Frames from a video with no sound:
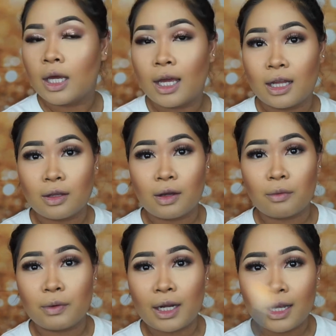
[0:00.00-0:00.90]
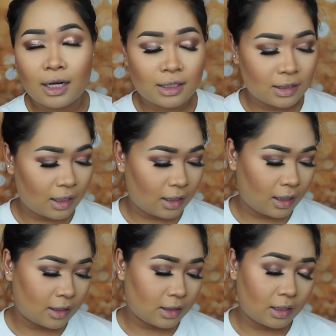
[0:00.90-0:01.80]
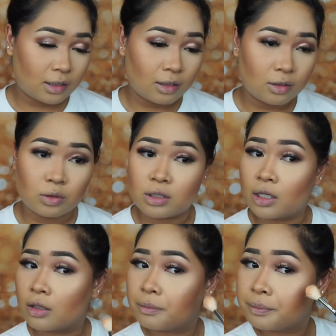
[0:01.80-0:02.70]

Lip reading: LOL. When I get excited, guys, I start to sing.